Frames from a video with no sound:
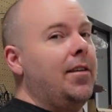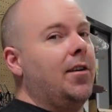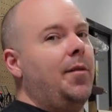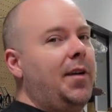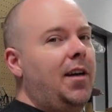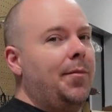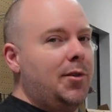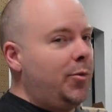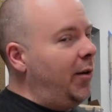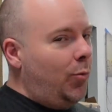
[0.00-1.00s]
they're going to be here
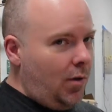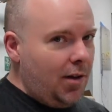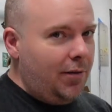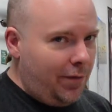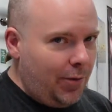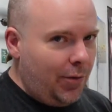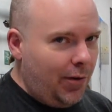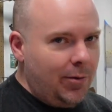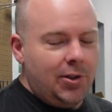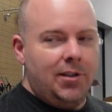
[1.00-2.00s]
between 1 and
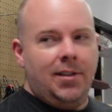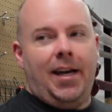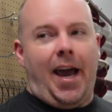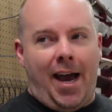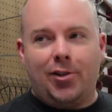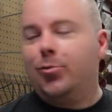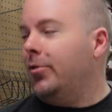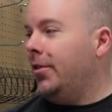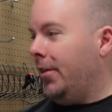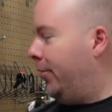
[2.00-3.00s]
4, which is an
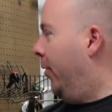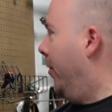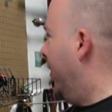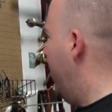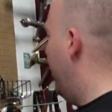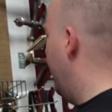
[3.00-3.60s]
actual delivery window.